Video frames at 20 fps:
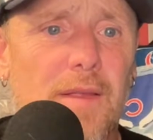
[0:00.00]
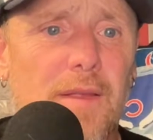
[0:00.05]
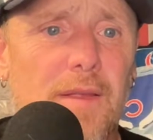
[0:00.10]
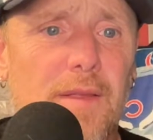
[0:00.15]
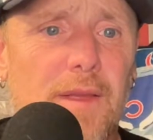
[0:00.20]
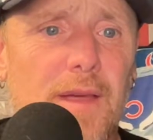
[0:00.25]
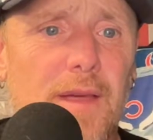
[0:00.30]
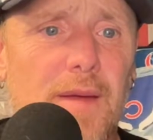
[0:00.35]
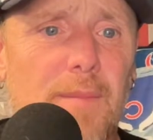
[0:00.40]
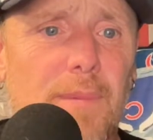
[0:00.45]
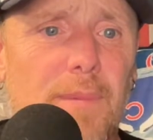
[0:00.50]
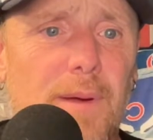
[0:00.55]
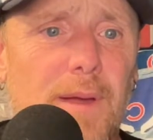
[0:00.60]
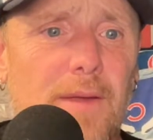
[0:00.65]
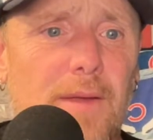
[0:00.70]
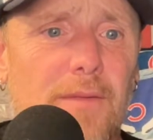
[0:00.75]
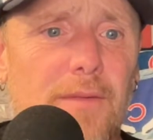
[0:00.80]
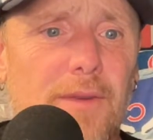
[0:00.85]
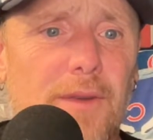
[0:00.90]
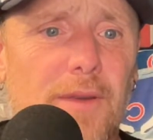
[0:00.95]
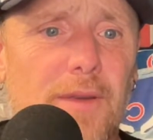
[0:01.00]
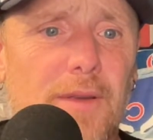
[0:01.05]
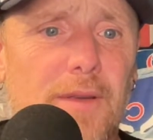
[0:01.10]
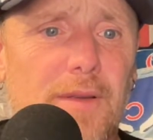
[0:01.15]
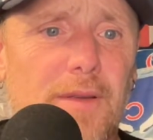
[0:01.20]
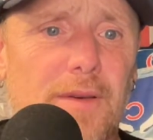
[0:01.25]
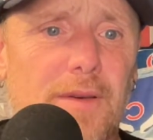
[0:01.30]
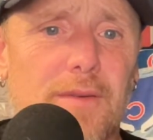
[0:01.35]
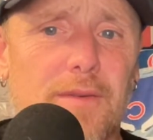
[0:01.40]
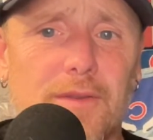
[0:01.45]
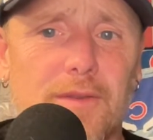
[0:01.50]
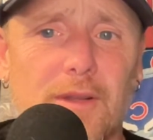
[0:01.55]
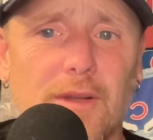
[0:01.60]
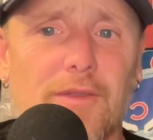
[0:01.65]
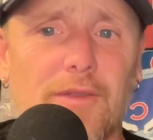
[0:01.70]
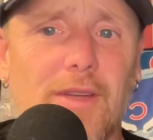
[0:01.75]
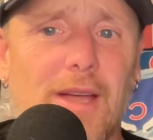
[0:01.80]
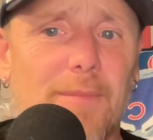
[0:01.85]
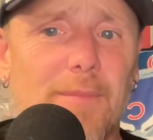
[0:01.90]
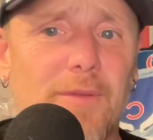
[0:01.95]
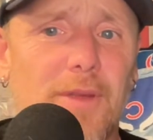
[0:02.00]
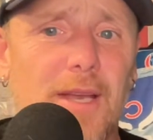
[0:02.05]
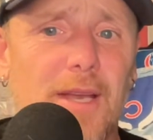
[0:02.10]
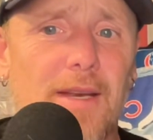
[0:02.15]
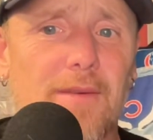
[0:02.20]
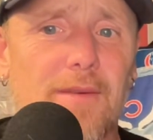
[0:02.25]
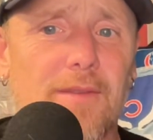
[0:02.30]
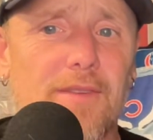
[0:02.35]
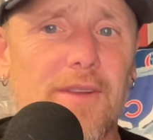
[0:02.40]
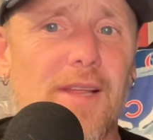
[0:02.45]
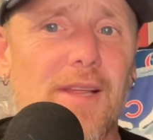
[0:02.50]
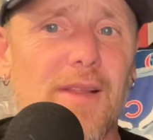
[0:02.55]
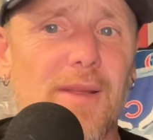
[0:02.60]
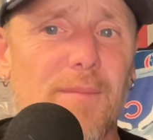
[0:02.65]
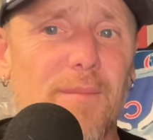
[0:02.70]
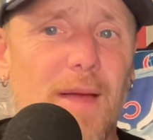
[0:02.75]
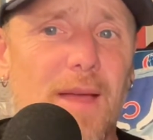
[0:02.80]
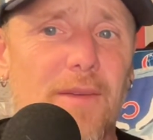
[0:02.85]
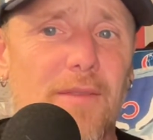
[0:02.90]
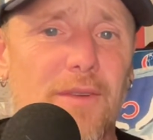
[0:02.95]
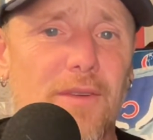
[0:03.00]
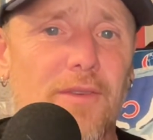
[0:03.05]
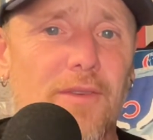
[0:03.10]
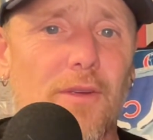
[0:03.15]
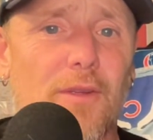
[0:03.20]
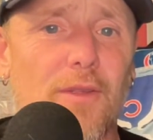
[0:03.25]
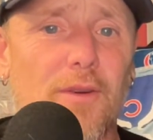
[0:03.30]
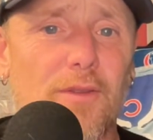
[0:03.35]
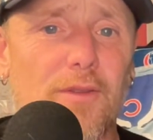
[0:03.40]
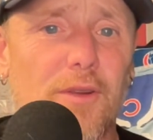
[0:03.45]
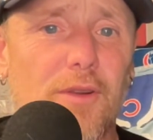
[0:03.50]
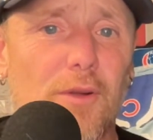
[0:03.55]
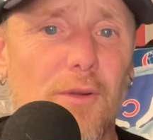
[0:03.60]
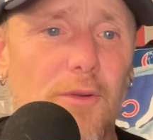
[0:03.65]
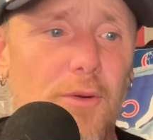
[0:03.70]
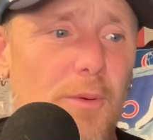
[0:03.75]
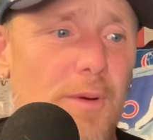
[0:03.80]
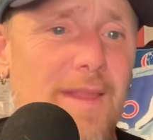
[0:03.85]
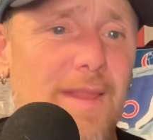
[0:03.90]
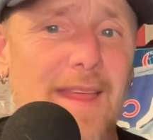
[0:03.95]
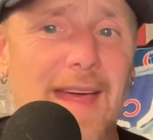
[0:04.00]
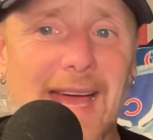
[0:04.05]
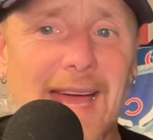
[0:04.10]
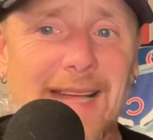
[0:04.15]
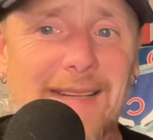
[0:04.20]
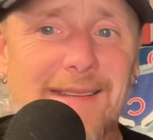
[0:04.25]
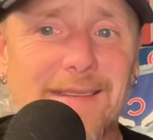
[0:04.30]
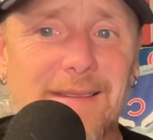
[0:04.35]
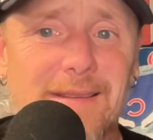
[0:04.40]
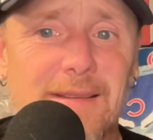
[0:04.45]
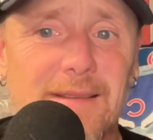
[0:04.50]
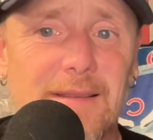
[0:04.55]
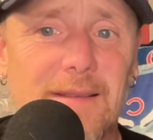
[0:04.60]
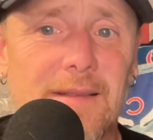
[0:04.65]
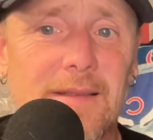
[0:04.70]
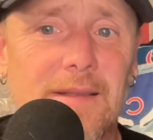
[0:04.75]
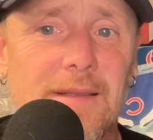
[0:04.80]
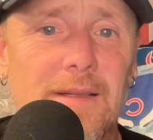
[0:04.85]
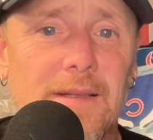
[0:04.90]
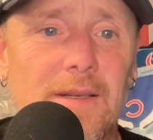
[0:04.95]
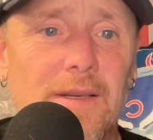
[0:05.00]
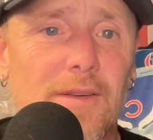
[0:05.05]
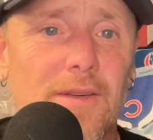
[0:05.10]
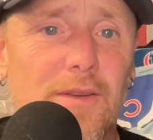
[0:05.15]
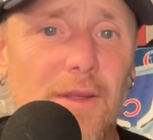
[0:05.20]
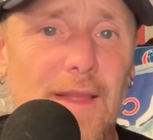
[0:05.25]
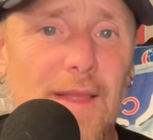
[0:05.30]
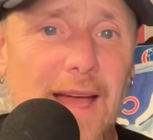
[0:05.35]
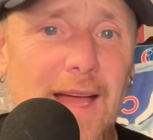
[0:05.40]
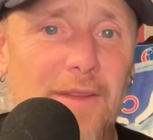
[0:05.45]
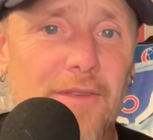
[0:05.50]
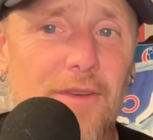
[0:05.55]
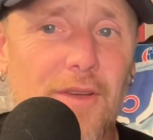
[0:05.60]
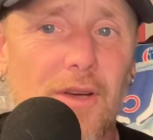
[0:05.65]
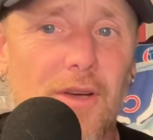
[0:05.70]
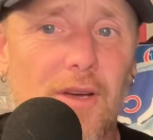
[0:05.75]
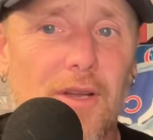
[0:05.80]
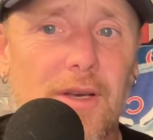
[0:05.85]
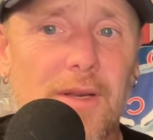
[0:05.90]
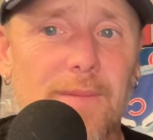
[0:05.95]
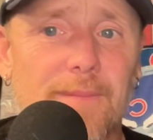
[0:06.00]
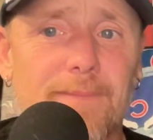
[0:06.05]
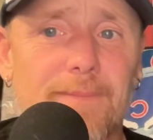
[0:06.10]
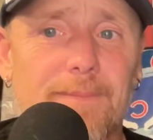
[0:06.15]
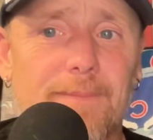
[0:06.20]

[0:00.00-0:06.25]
They're still top 10 in stealing bases, so they're still doing that. So that's good.